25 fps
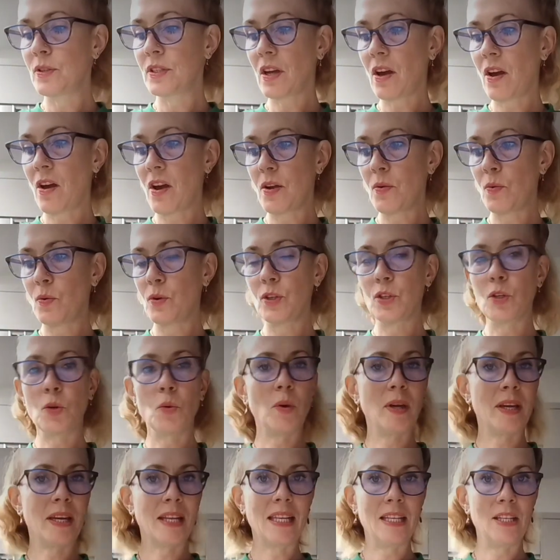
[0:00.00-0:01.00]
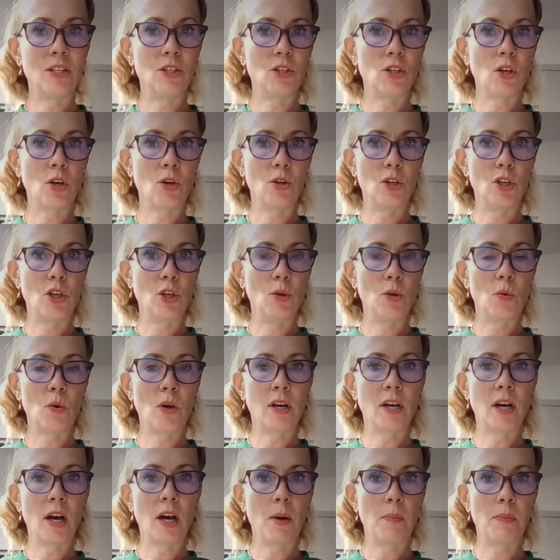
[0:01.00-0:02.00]
I would quickly show you a
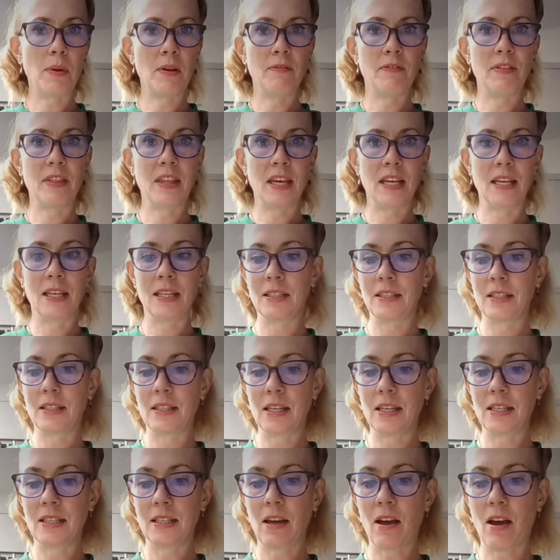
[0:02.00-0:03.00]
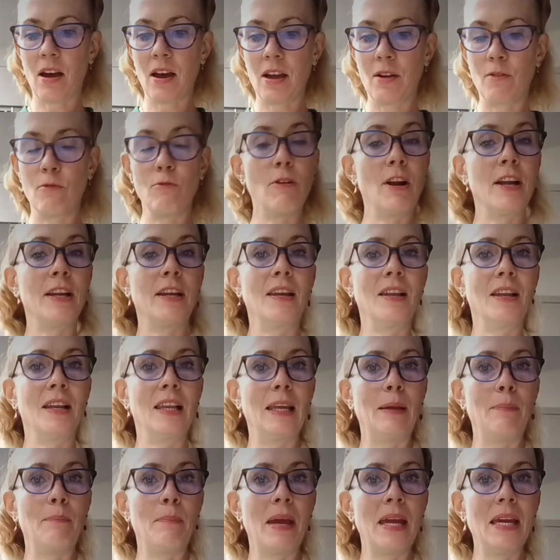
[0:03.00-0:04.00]
couple of things that I
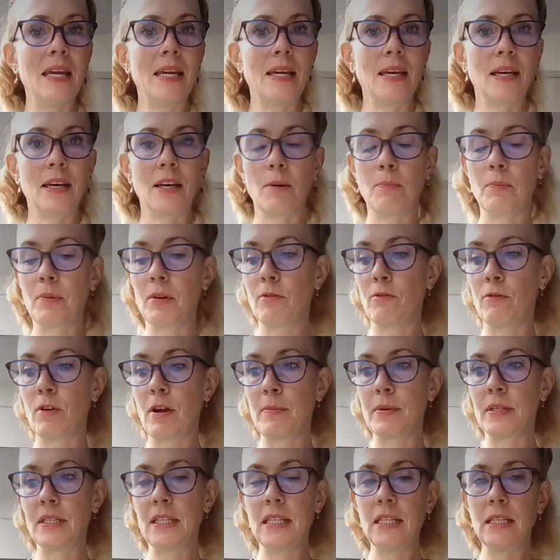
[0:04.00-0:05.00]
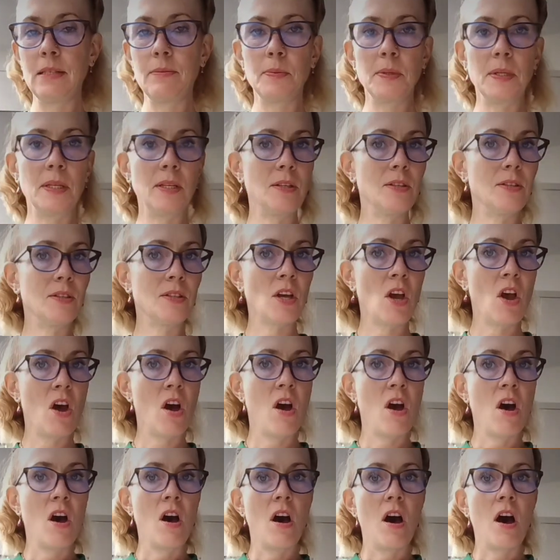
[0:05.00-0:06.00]
regularly make, a couple of remedies, because
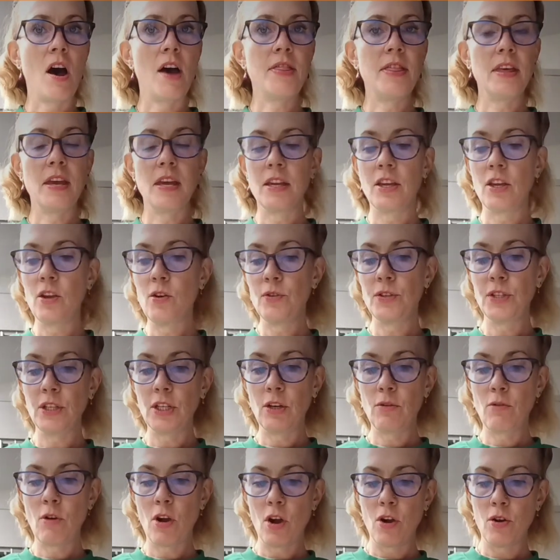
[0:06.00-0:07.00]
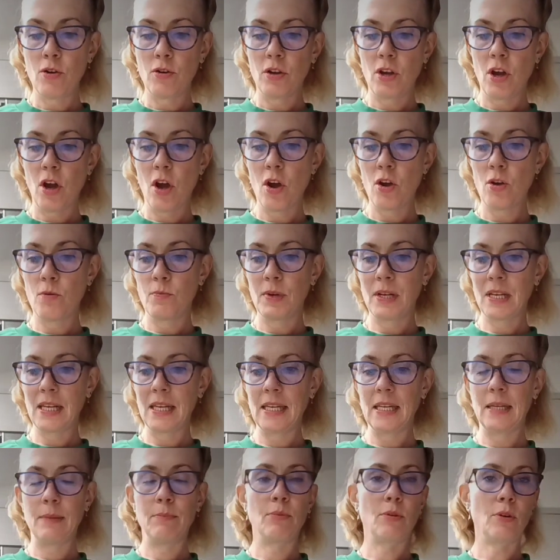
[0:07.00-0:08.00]
I think using your own home
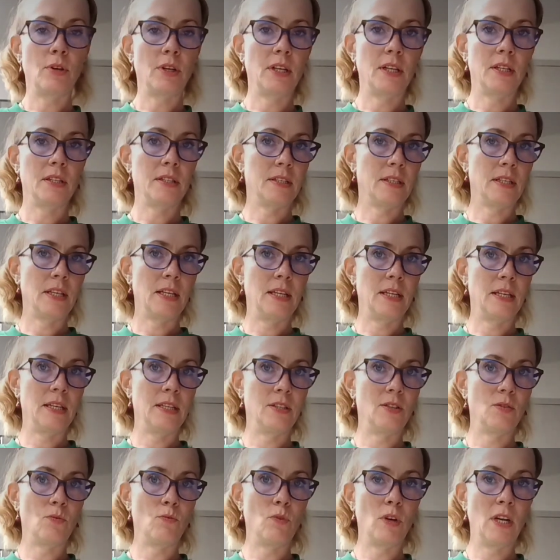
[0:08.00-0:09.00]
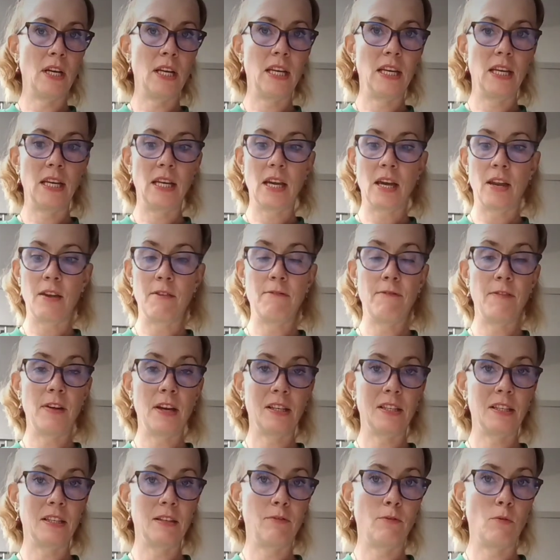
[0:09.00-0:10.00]
cleaning products is really an
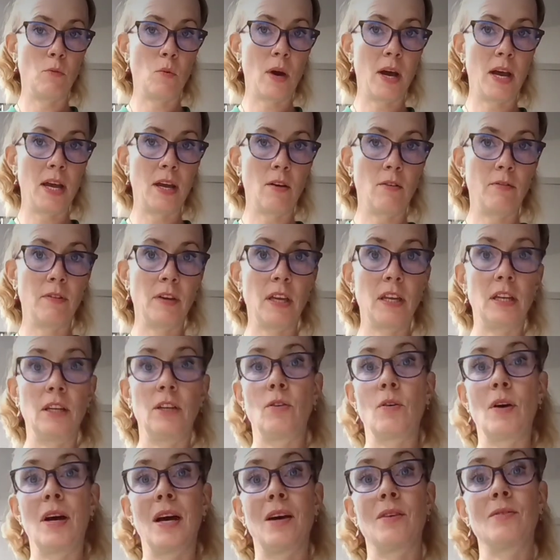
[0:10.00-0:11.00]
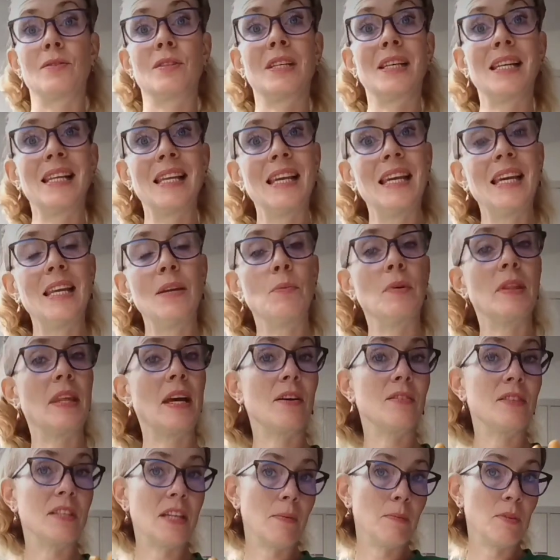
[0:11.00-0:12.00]
effective way of getting your house clean
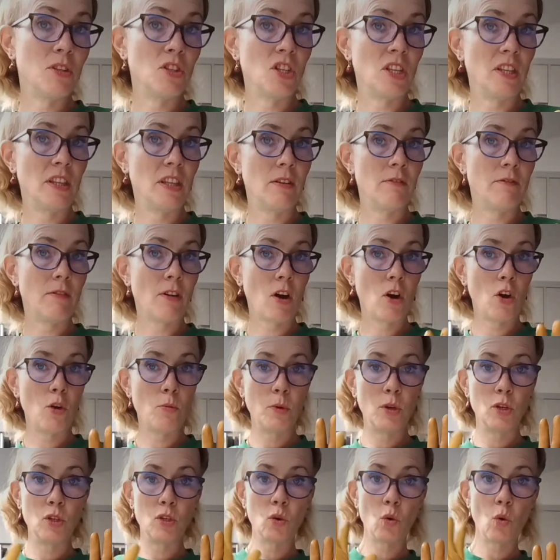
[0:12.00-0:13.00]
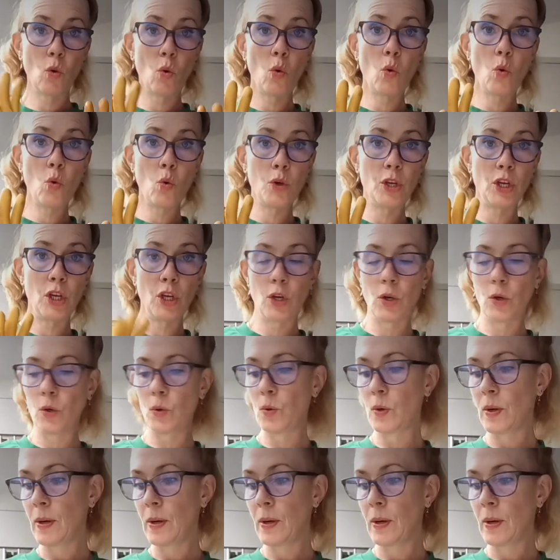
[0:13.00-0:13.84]
without damaging the environment or you,